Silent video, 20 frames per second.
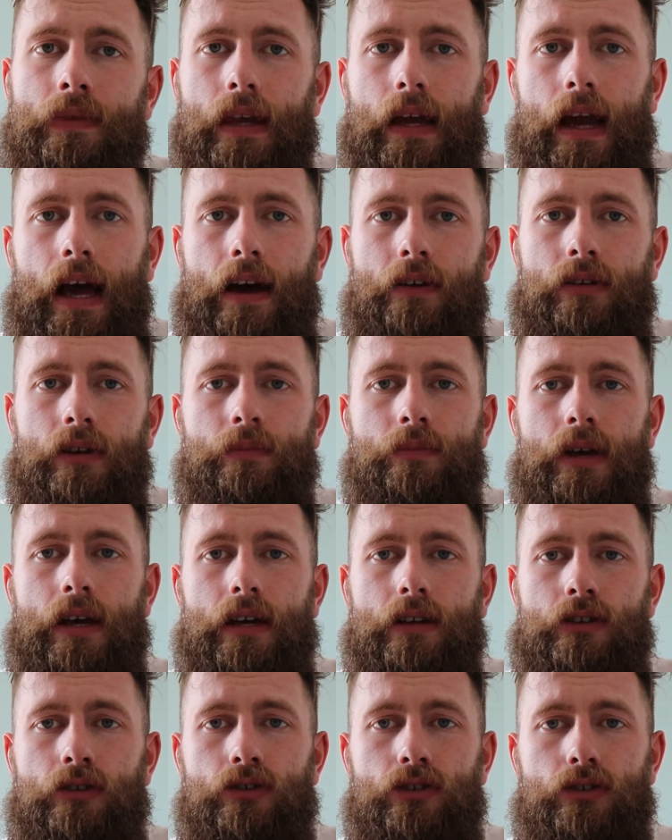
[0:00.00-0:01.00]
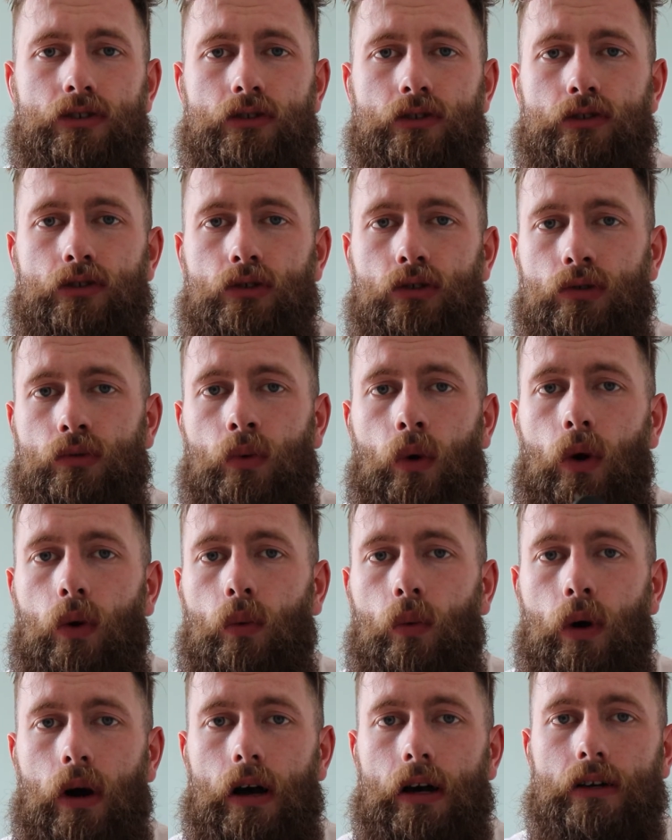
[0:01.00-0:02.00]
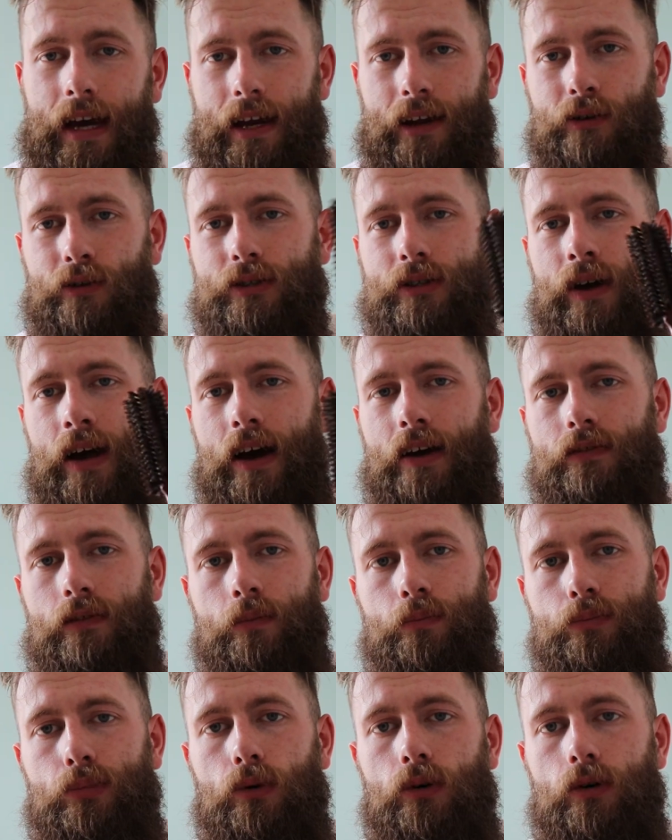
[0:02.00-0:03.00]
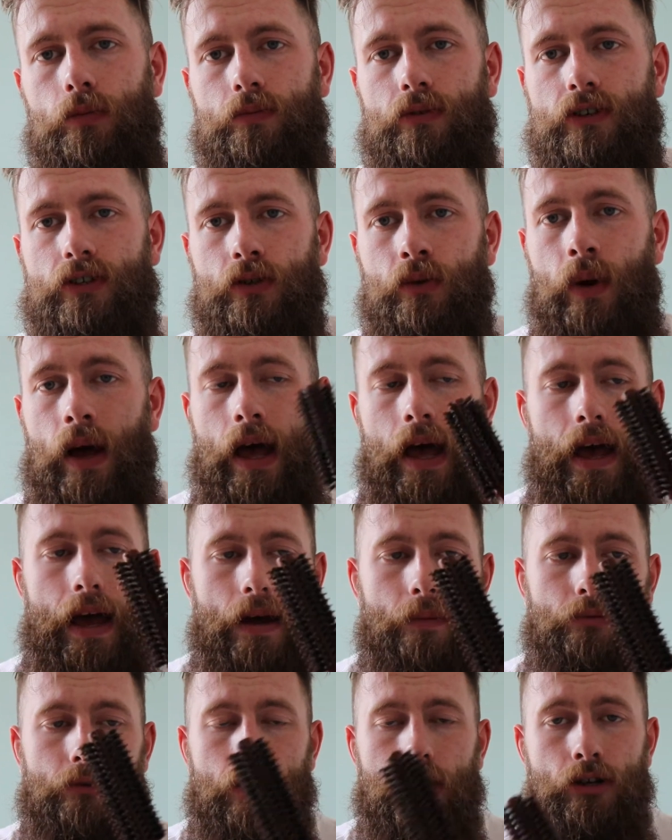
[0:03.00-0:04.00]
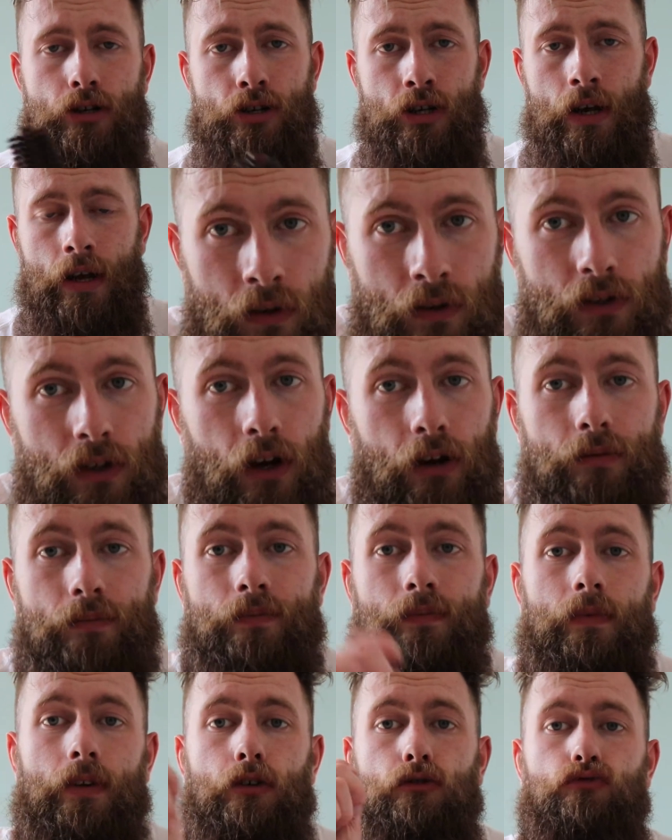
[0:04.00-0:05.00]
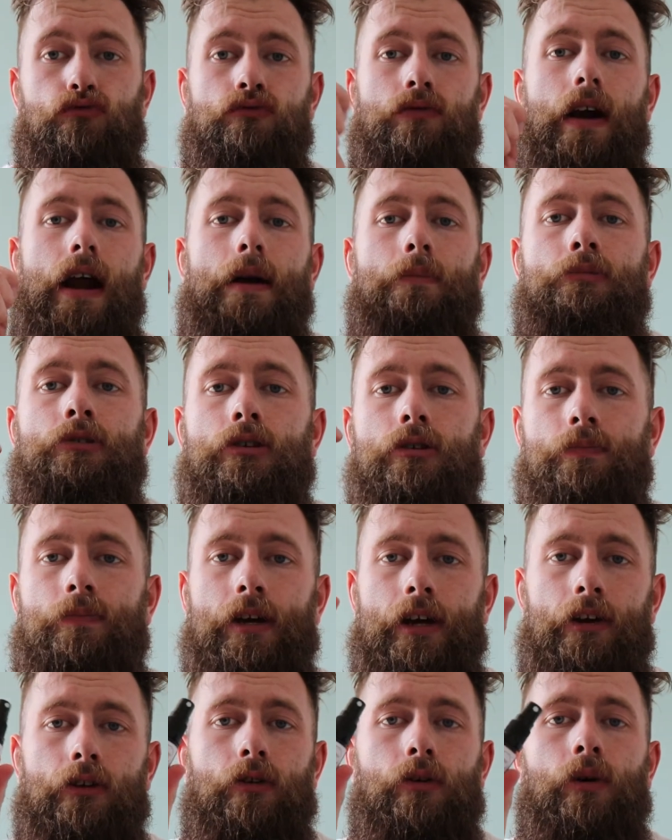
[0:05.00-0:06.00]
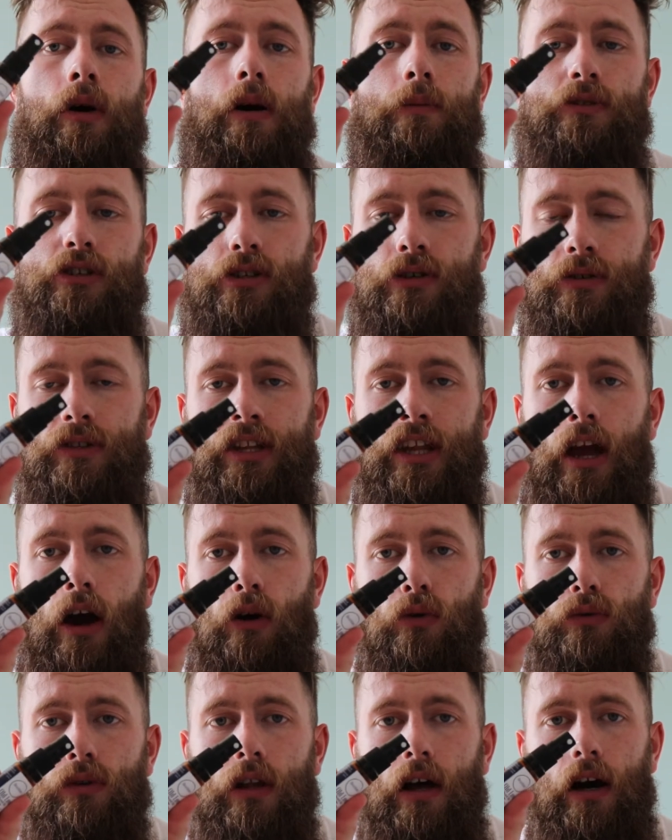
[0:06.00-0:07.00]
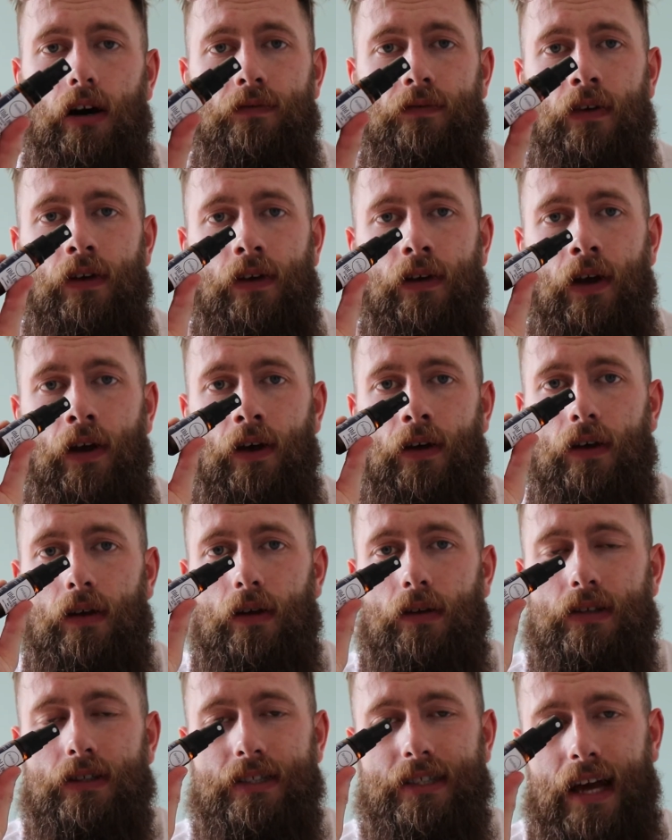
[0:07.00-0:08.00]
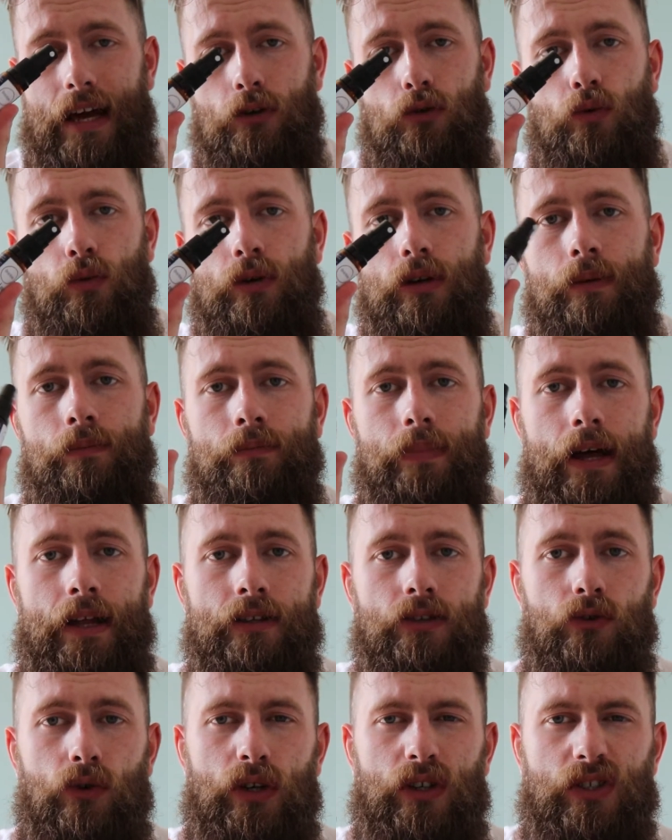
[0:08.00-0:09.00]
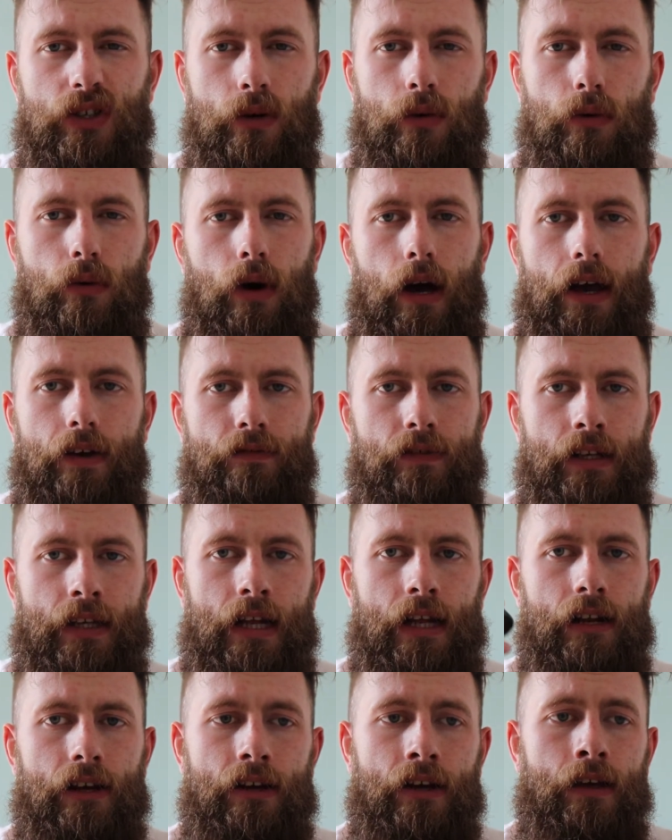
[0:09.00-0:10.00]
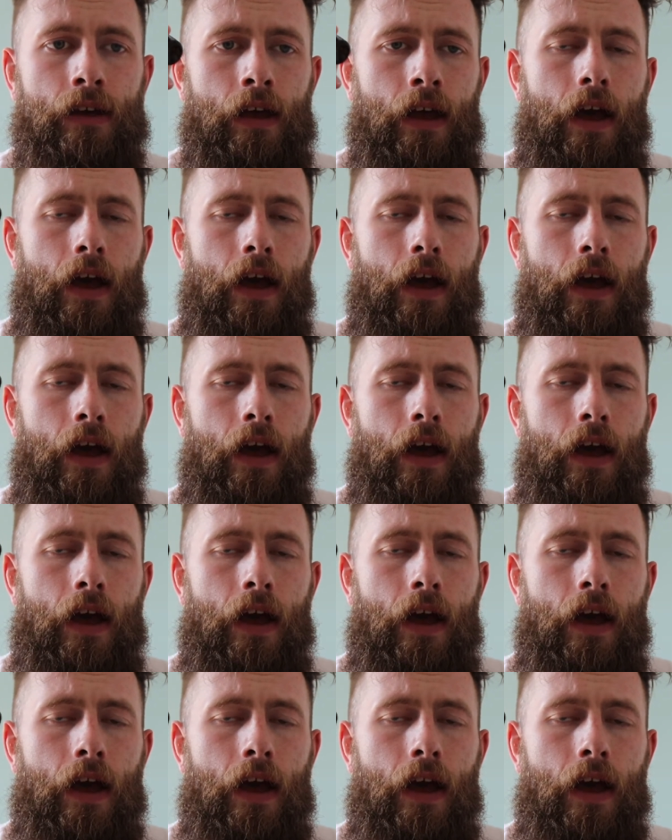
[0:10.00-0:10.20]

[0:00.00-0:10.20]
having a beard, you just do what works. And I also have the boar bristle hairbrush. So grab your beard oil. I'm just using the Old Love sandalwood and benzoin, so quite a vanilla